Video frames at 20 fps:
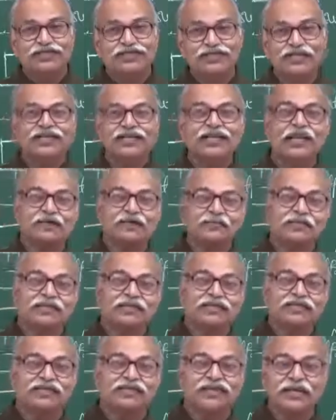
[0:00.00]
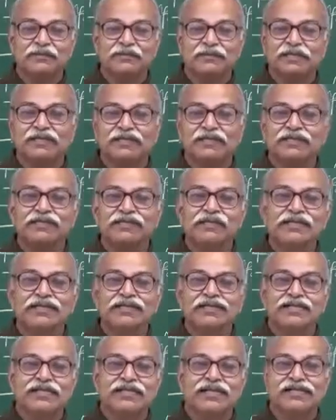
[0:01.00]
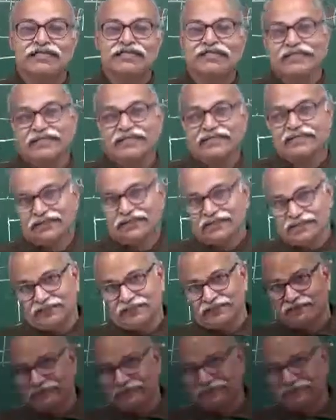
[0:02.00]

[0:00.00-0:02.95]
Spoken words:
that I will be describing in next lectures.